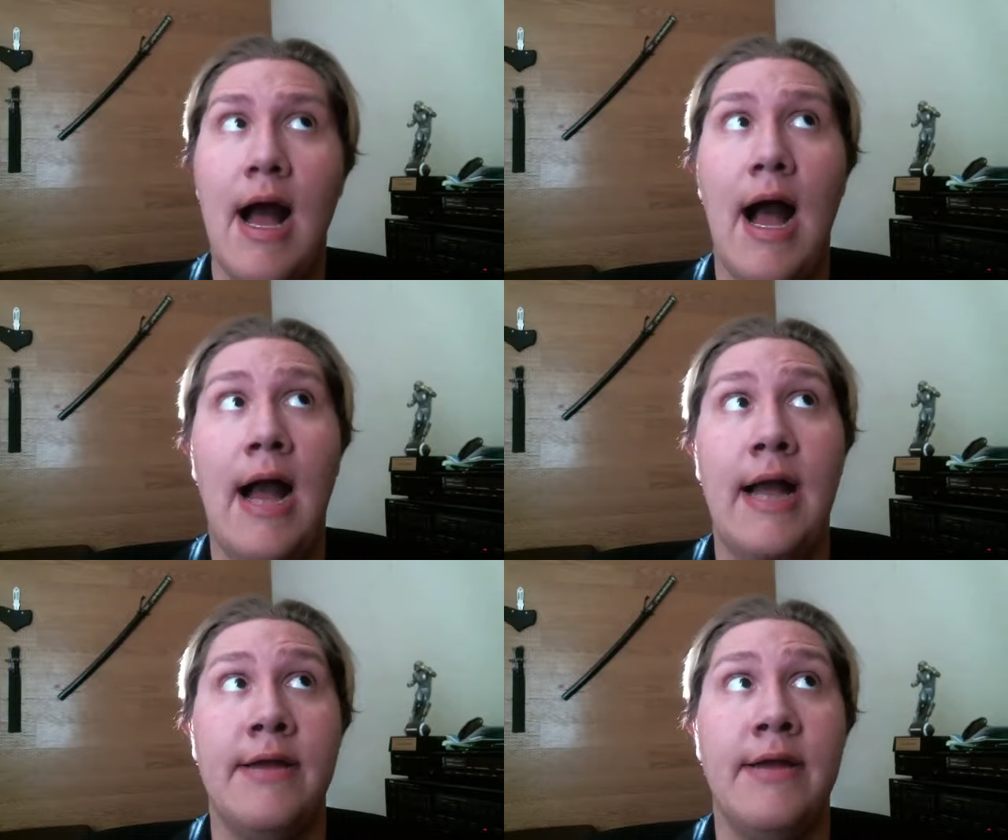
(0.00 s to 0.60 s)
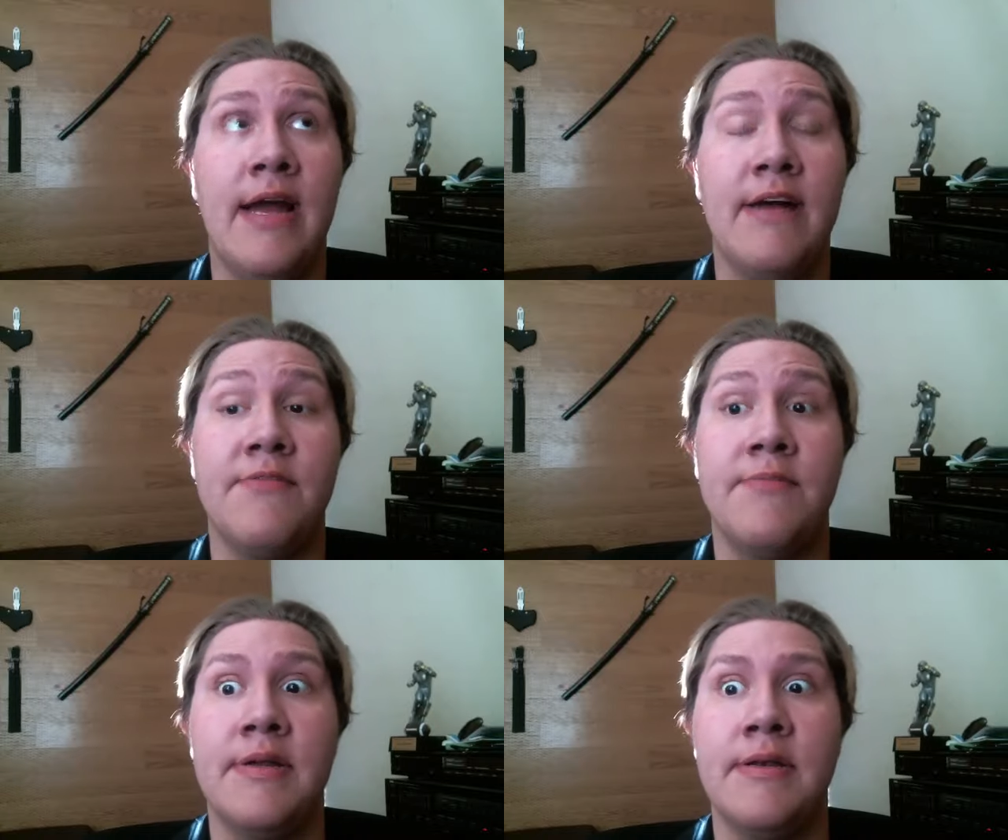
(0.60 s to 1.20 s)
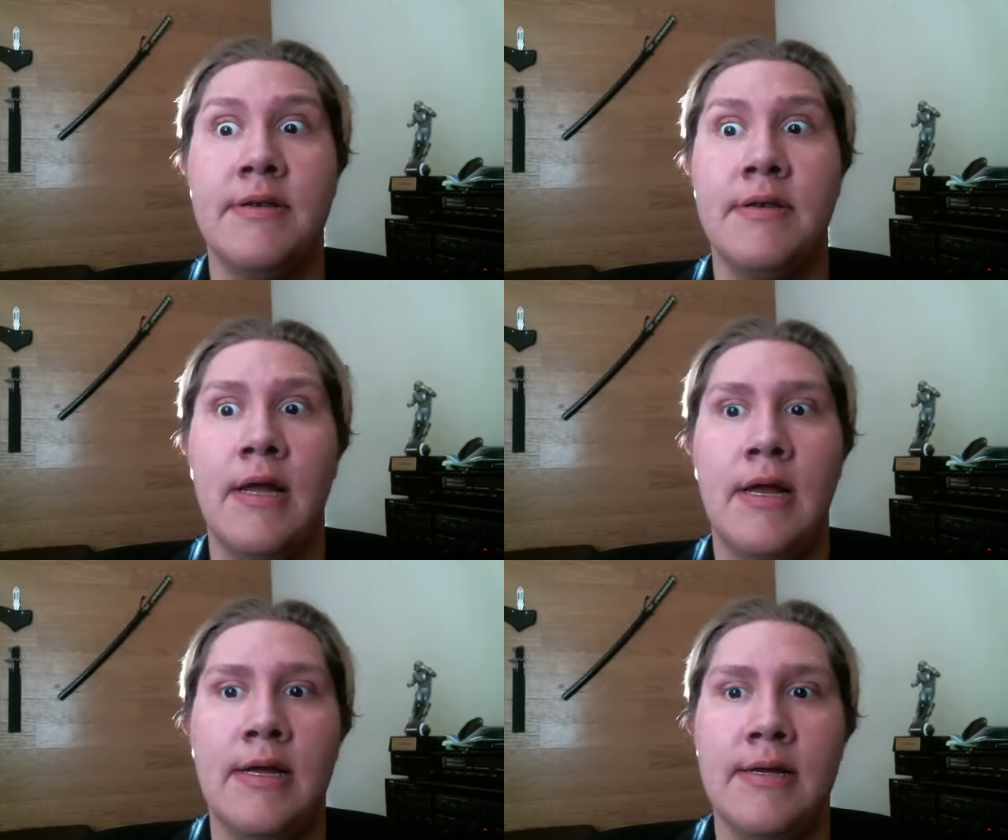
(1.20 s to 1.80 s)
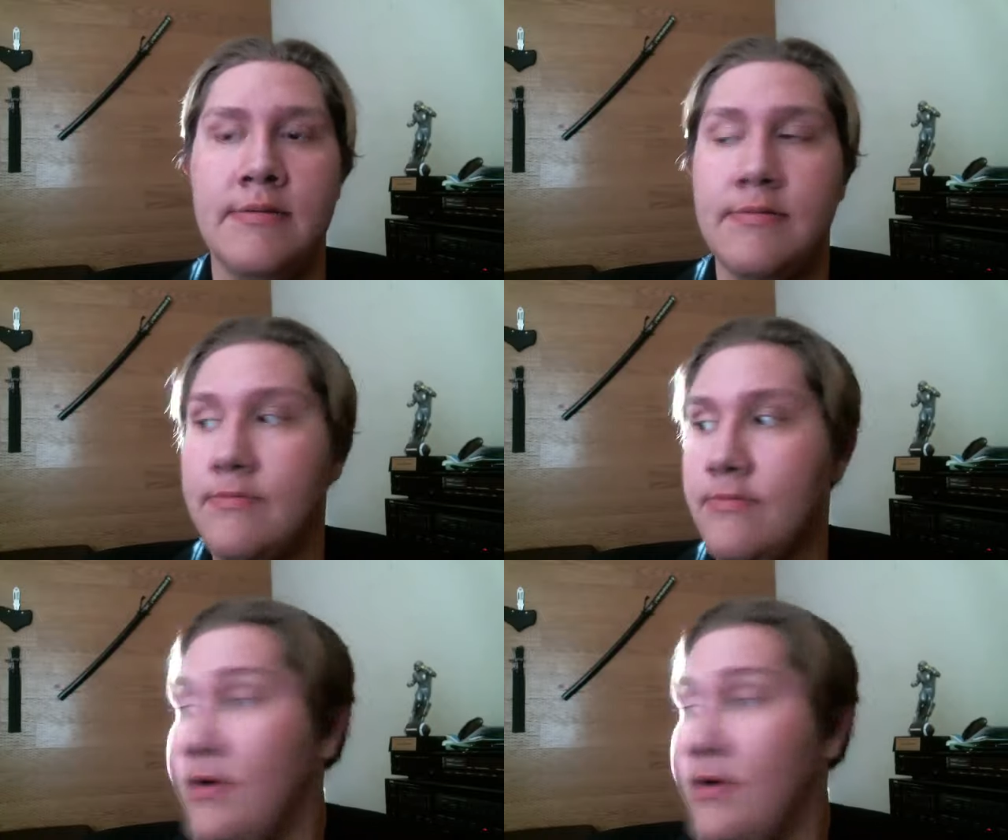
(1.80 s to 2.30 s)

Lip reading: I have been, well,